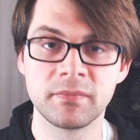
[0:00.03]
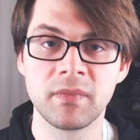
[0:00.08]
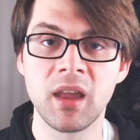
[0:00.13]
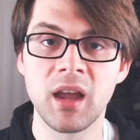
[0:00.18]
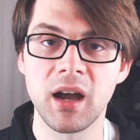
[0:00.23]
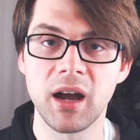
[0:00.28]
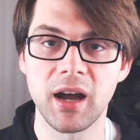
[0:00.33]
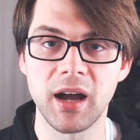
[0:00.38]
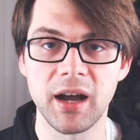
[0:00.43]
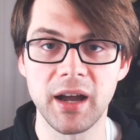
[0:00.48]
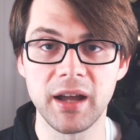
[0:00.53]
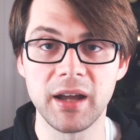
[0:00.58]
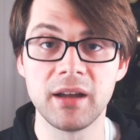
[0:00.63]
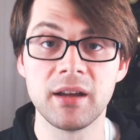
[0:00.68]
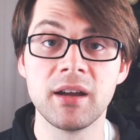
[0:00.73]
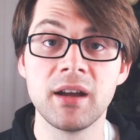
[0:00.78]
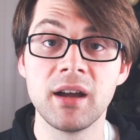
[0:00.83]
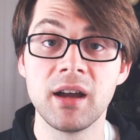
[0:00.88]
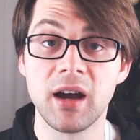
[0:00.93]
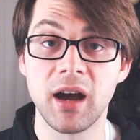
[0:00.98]
Hi,
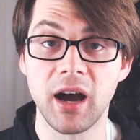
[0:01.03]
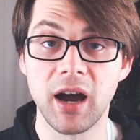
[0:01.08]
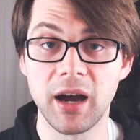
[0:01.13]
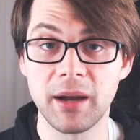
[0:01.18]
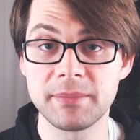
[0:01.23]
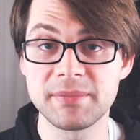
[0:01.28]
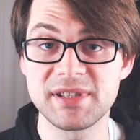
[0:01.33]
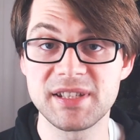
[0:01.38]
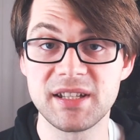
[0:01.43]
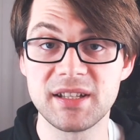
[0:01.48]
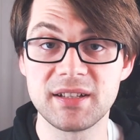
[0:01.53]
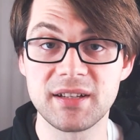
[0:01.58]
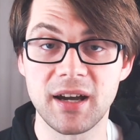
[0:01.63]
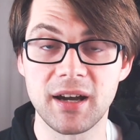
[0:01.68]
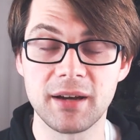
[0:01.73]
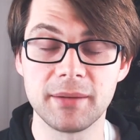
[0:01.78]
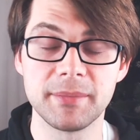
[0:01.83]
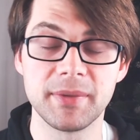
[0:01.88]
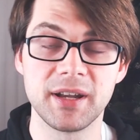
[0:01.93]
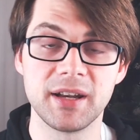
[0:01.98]
I'm
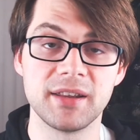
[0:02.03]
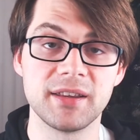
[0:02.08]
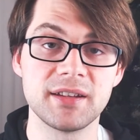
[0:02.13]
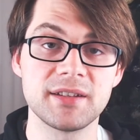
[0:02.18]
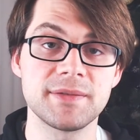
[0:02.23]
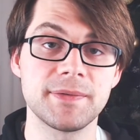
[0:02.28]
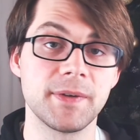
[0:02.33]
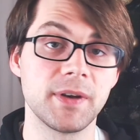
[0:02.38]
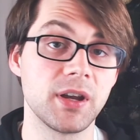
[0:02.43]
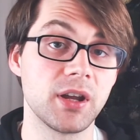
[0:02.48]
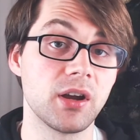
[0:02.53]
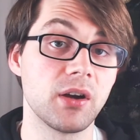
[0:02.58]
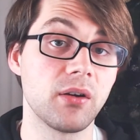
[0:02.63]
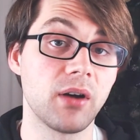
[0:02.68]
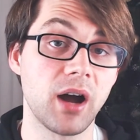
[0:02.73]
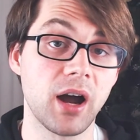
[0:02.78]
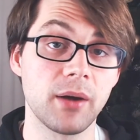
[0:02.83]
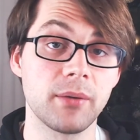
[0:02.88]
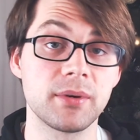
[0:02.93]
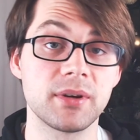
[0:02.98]
C-Tom, and in this video,
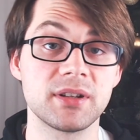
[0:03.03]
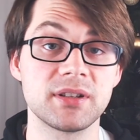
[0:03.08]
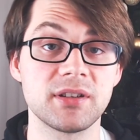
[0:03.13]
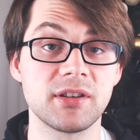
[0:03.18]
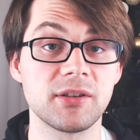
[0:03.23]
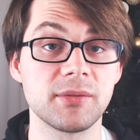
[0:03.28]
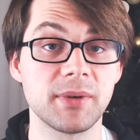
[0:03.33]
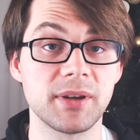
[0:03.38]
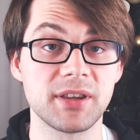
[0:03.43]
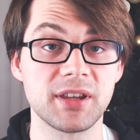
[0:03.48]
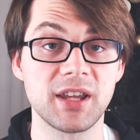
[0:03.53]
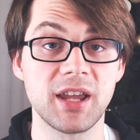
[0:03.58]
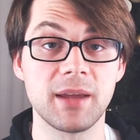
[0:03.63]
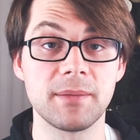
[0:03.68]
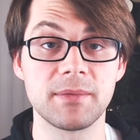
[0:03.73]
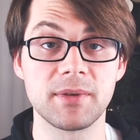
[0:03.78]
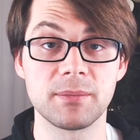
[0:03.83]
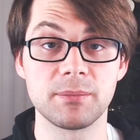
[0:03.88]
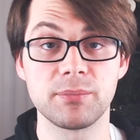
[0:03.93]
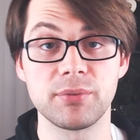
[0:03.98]
I want to tell you about the game
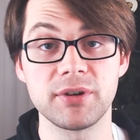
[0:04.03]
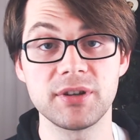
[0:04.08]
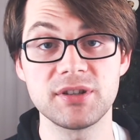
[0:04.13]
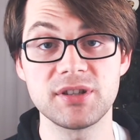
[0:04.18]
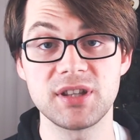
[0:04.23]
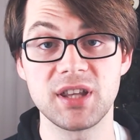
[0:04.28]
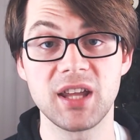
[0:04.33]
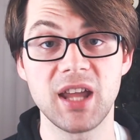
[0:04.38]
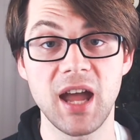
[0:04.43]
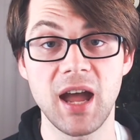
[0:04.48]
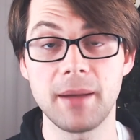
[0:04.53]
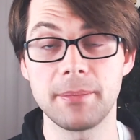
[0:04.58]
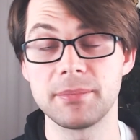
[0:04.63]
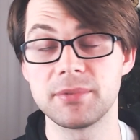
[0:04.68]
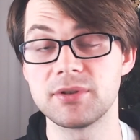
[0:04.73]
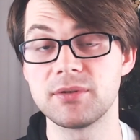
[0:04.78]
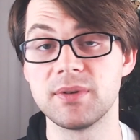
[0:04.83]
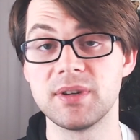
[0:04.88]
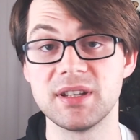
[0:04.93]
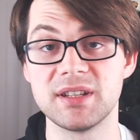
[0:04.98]
that bridged the gap
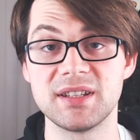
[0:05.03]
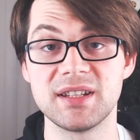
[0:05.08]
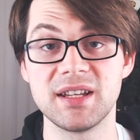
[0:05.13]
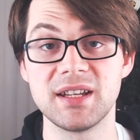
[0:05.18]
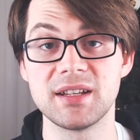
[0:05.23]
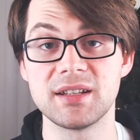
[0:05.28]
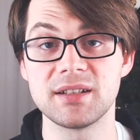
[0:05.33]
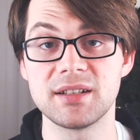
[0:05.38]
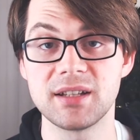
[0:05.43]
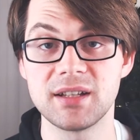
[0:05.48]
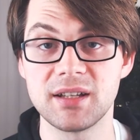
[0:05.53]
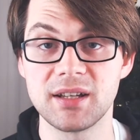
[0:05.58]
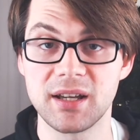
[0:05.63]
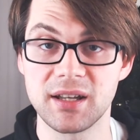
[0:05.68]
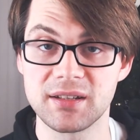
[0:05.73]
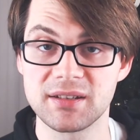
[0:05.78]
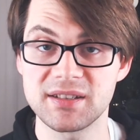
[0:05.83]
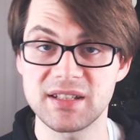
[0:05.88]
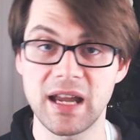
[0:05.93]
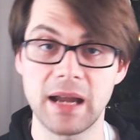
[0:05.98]
between D&D and
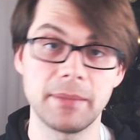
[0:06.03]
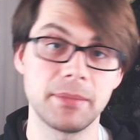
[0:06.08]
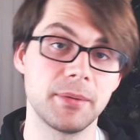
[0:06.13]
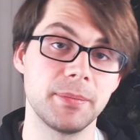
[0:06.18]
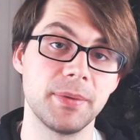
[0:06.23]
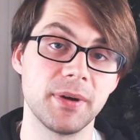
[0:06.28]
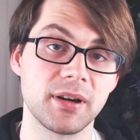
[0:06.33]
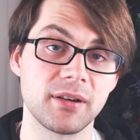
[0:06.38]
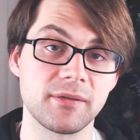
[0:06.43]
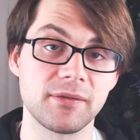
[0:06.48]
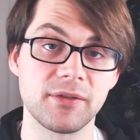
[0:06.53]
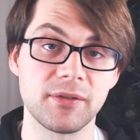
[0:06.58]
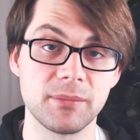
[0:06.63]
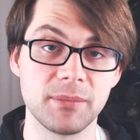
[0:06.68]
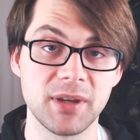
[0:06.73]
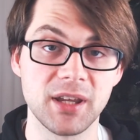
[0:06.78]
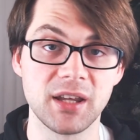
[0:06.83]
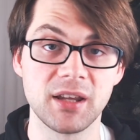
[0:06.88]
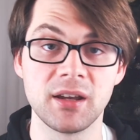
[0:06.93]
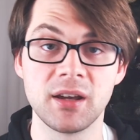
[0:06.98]
Cyberpunk for
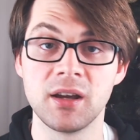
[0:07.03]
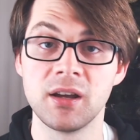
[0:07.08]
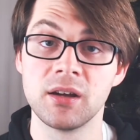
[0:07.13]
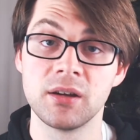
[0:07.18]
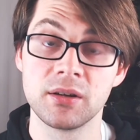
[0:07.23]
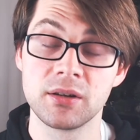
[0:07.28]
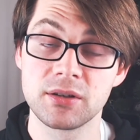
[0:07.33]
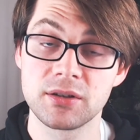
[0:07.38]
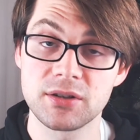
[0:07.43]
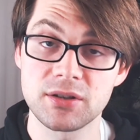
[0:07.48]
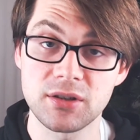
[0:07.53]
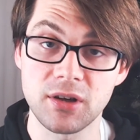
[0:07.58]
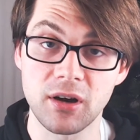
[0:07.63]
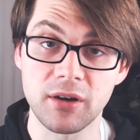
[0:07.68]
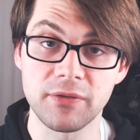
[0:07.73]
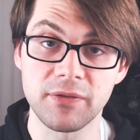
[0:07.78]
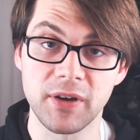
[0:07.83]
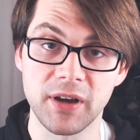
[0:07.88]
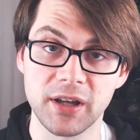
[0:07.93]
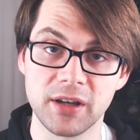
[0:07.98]
me,
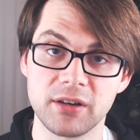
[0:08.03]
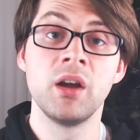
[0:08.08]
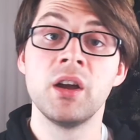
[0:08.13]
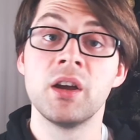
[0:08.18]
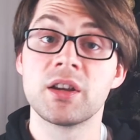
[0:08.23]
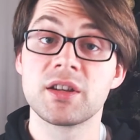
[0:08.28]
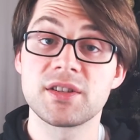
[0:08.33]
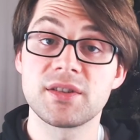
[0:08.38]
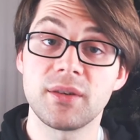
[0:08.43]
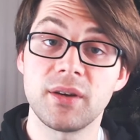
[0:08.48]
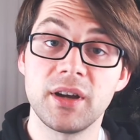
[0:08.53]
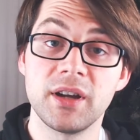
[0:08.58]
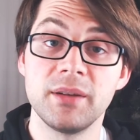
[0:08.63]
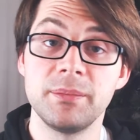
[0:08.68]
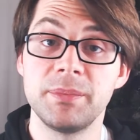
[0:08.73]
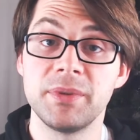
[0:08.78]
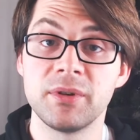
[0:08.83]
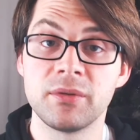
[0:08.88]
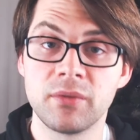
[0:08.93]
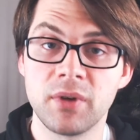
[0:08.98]
Starfinder. So I had
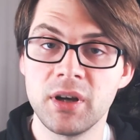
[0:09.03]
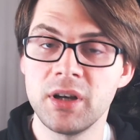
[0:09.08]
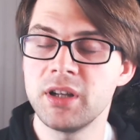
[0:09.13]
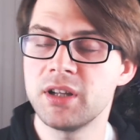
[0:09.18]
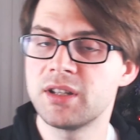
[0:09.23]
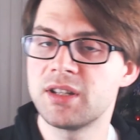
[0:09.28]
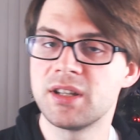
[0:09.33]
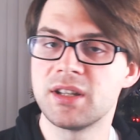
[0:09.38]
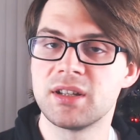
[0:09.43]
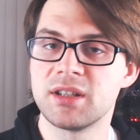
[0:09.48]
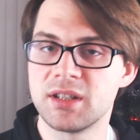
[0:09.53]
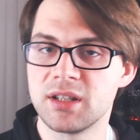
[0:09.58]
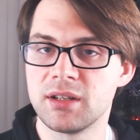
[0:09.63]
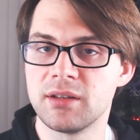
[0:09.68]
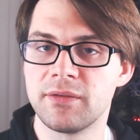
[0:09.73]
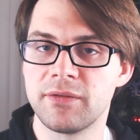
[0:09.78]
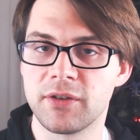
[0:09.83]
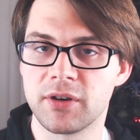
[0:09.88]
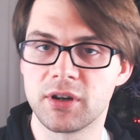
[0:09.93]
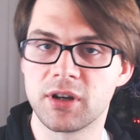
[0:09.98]
been running D&D
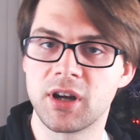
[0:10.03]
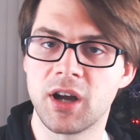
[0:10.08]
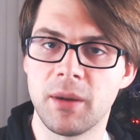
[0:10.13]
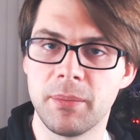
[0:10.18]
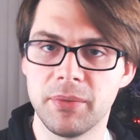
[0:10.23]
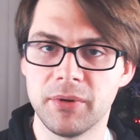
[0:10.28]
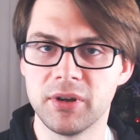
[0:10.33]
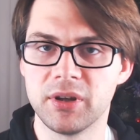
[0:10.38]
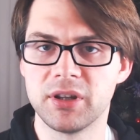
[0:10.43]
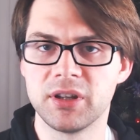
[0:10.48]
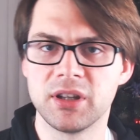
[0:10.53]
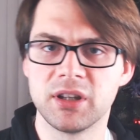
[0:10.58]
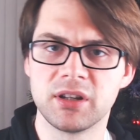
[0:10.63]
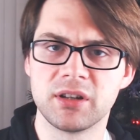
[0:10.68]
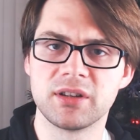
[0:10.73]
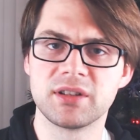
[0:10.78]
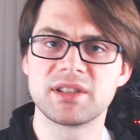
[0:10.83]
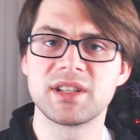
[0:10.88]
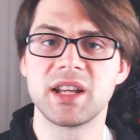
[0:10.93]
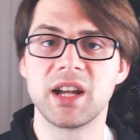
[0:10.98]
for a couple of
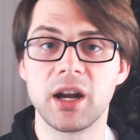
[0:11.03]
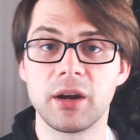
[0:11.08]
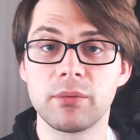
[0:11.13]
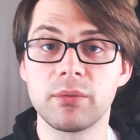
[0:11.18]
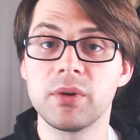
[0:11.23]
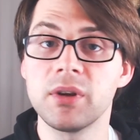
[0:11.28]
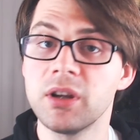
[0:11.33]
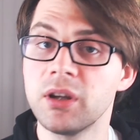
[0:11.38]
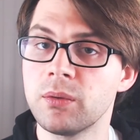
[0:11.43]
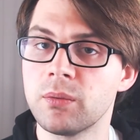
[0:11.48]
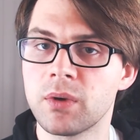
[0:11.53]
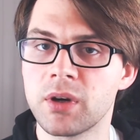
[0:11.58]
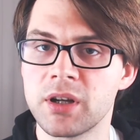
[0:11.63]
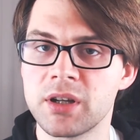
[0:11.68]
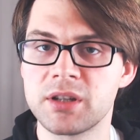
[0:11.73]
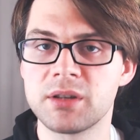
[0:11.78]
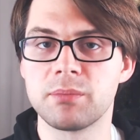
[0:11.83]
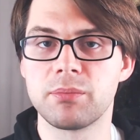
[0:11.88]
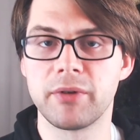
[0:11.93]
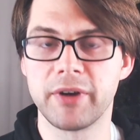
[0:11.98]
years, and I really wanted to
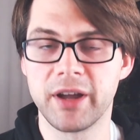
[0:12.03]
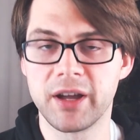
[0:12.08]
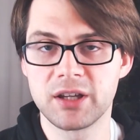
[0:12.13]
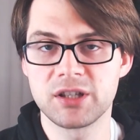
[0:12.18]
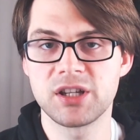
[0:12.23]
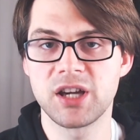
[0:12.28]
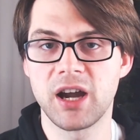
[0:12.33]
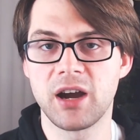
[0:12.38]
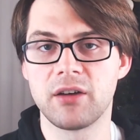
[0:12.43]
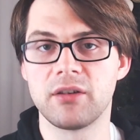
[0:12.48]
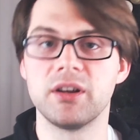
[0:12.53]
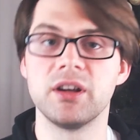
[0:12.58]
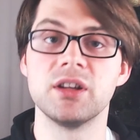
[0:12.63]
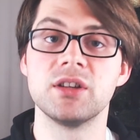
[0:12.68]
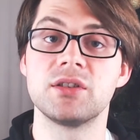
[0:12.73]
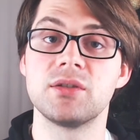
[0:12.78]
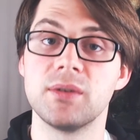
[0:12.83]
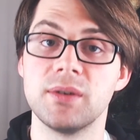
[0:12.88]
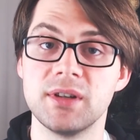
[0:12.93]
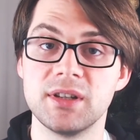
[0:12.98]
branch out
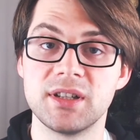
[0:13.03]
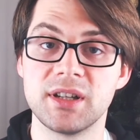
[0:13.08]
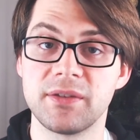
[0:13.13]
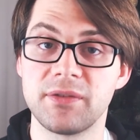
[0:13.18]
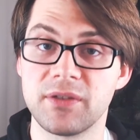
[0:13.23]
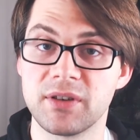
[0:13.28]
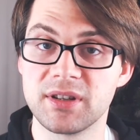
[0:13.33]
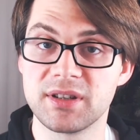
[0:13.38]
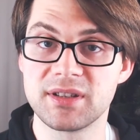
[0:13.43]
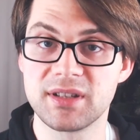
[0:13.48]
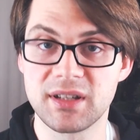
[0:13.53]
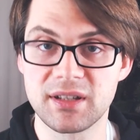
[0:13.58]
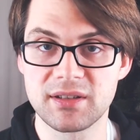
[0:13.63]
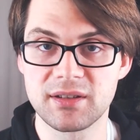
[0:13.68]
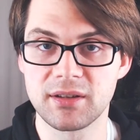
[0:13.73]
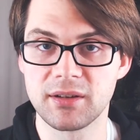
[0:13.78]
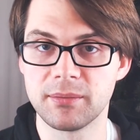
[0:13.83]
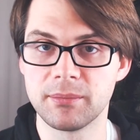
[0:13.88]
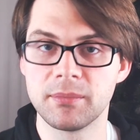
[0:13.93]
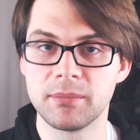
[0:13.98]
into a different system.